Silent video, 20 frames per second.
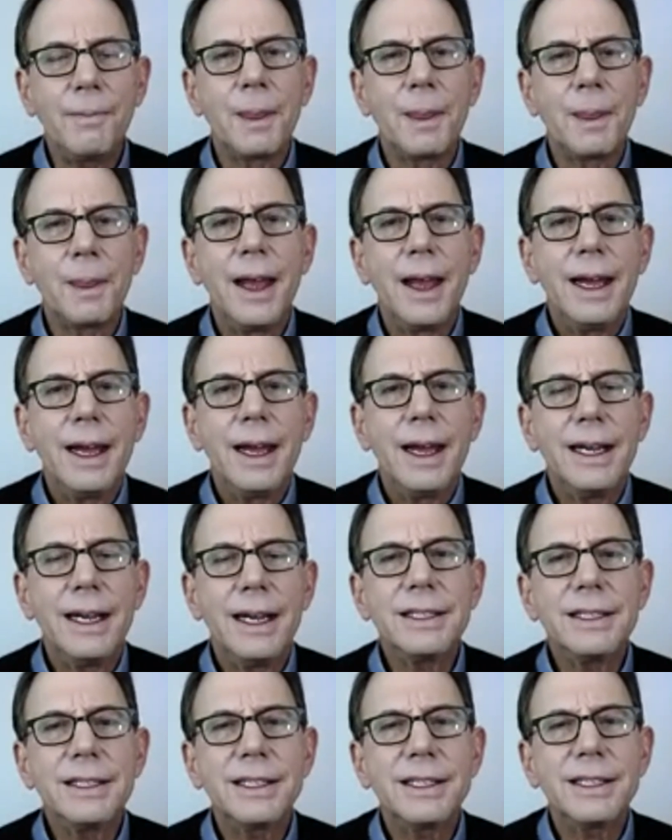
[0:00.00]
His
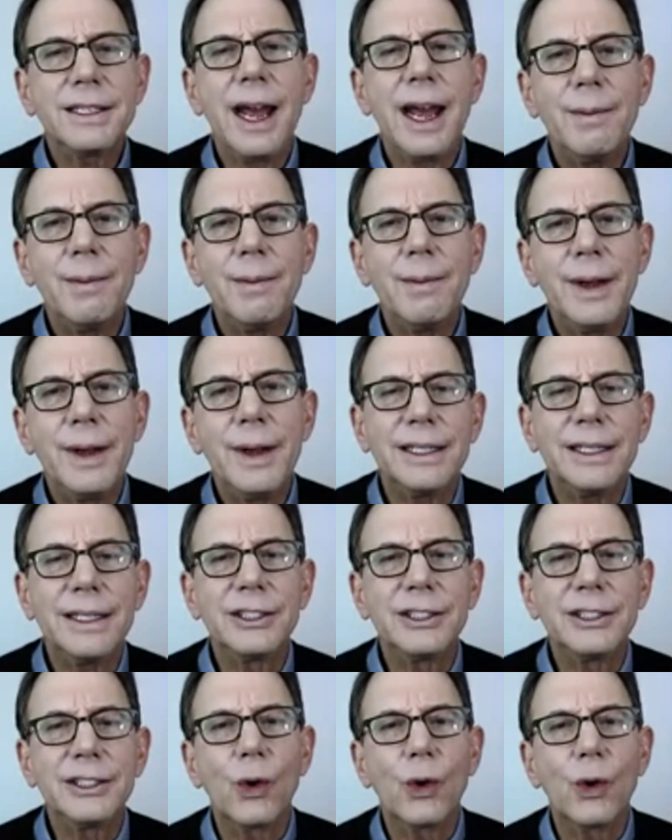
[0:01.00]
name is
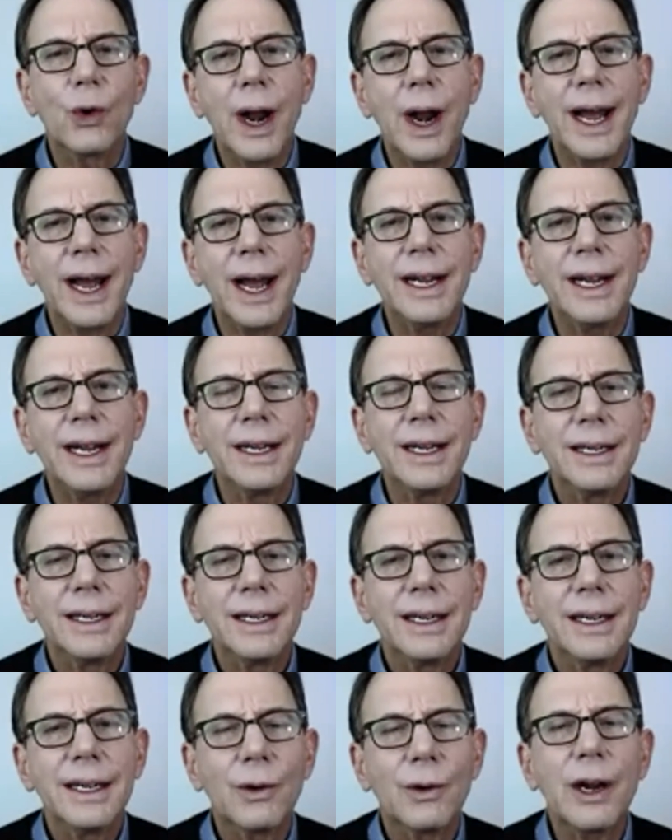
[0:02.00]
Greg
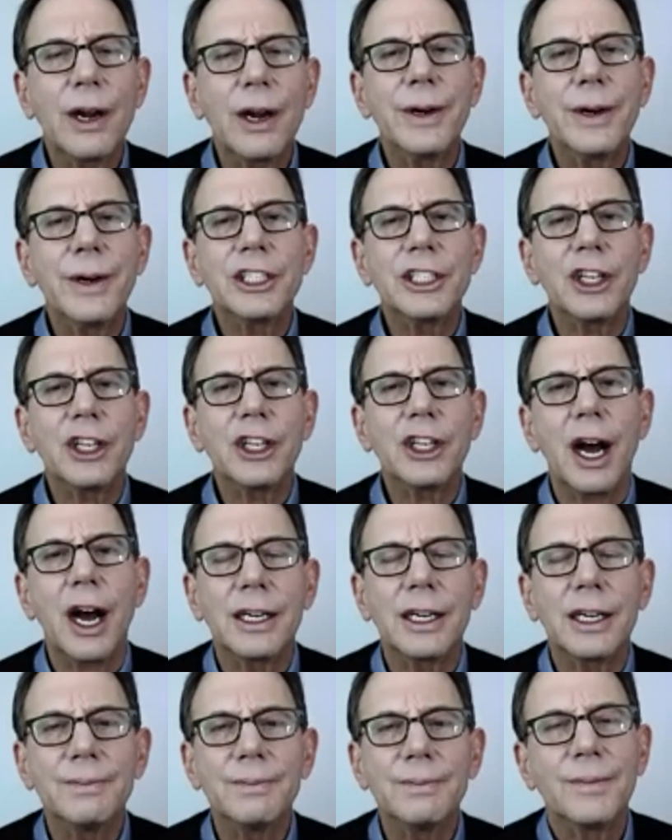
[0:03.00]
Gregory Stock,
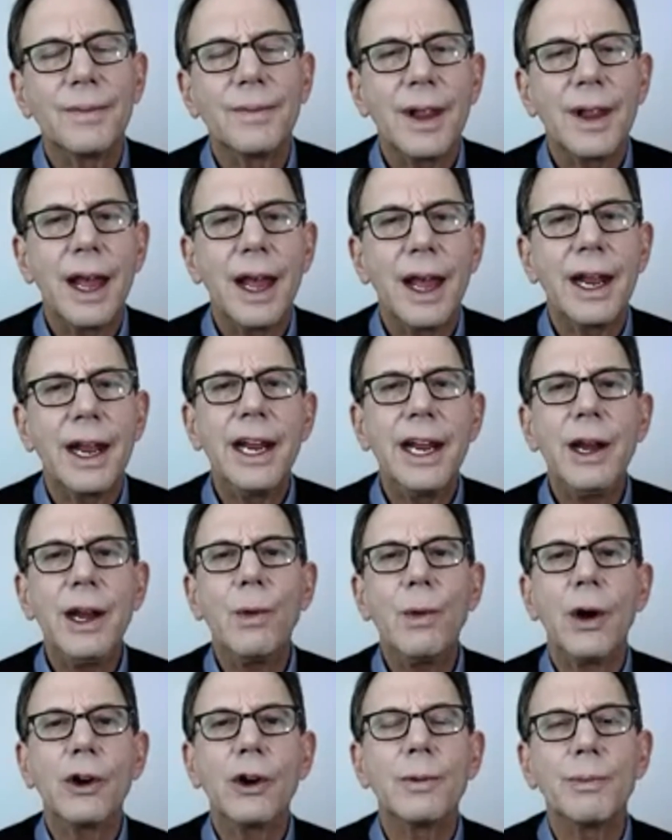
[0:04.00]
and he wrote a
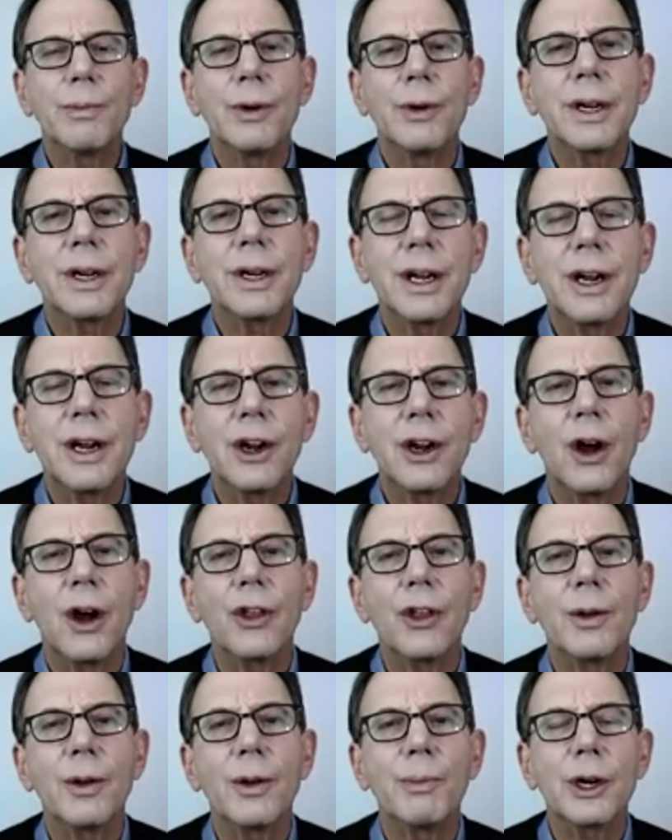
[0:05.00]
book called The
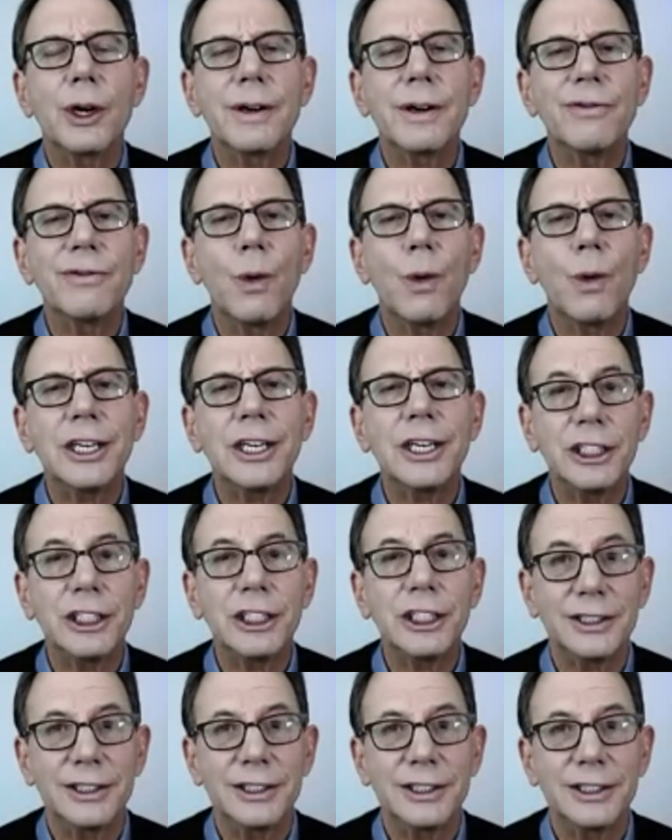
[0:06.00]
Book of
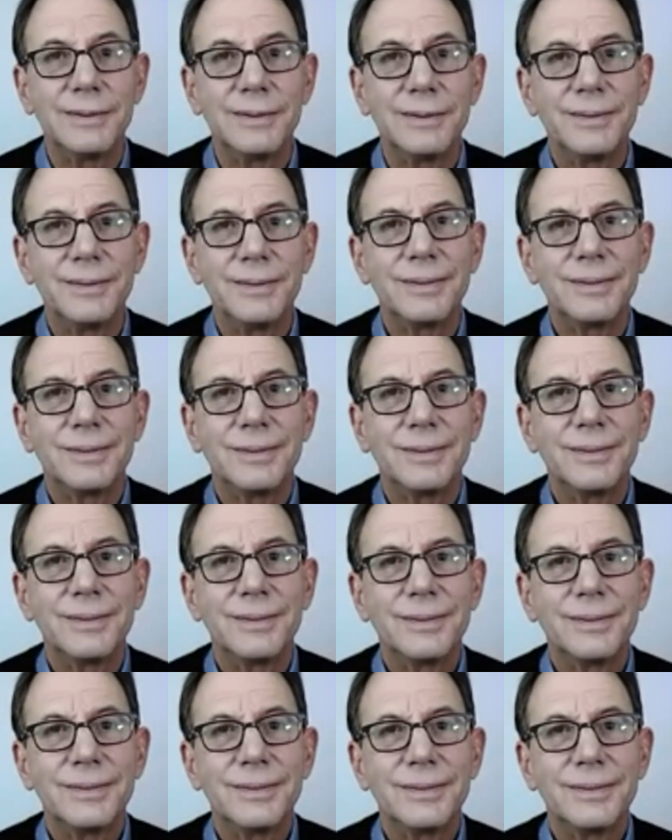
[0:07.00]
Questions.
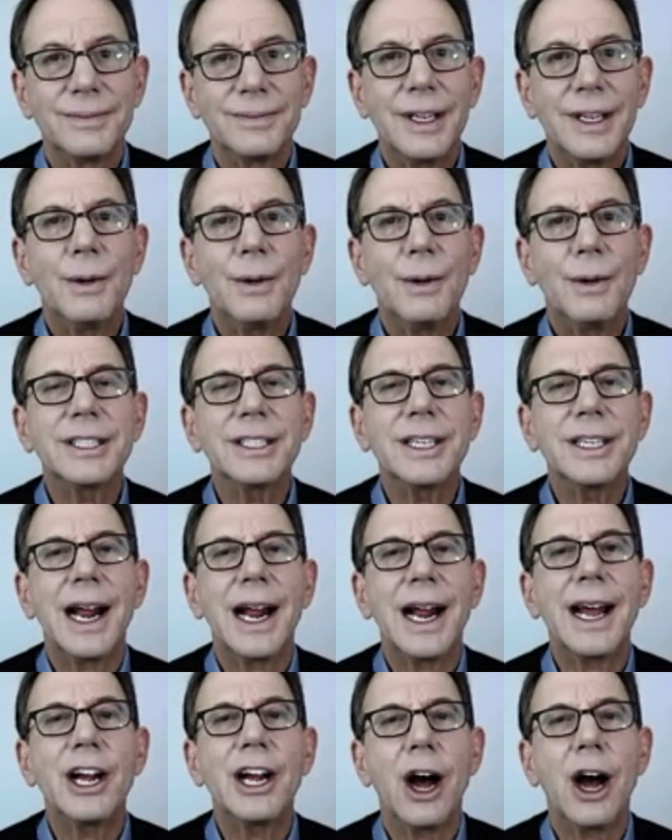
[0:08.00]
It was an
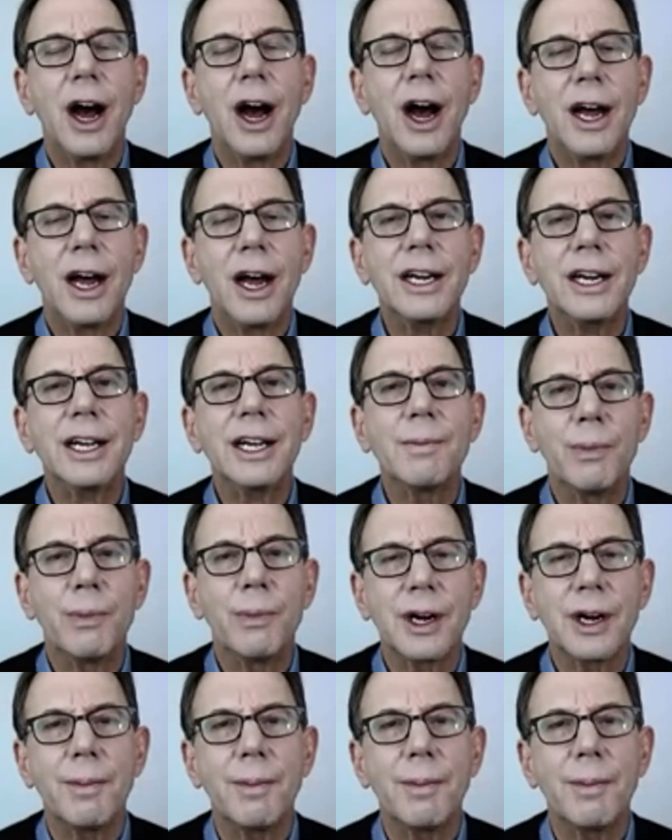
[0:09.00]
iconic book about